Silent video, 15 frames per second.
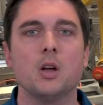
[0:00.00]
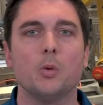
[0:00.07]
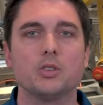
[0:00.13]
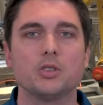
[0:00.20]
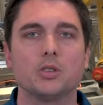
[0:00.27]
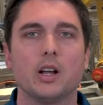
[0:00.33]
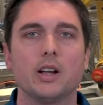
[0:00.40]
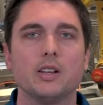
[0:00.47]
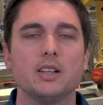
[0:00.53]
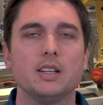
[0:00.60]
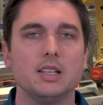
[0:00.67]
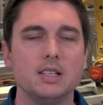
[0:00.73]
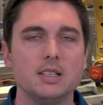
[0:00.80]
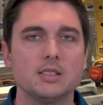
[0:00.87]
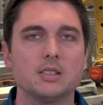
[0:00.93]
which allow
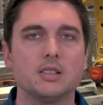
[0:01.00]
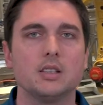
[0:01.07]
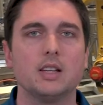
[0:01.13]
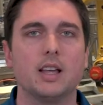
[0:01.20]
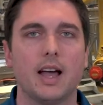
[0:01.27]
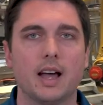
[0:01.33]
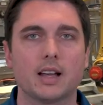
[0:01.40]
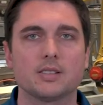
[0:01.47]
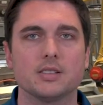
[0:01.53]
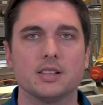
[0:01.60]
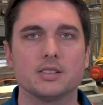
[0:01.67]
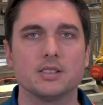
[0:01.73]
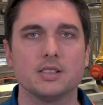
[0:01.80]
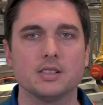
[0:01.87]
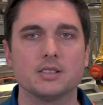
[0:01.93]
to easily
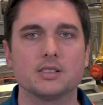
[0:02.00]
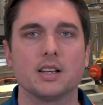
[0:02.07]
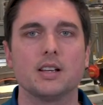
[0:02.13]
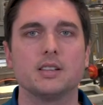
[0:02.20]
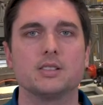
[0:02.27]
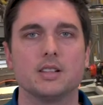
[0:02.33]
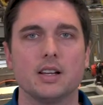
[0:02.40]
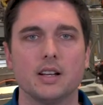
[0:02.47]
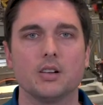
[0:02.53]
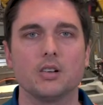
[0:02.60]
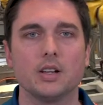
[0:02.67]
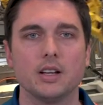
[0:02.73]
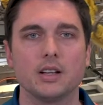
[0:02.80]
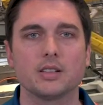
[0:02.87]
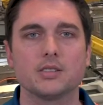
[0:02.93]
access insights and
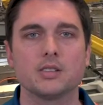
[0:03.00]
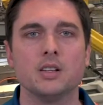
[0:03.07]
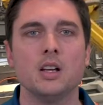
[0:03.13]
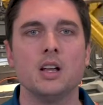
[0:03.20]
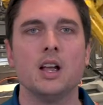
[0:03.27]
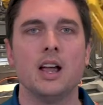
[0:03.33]
analytics.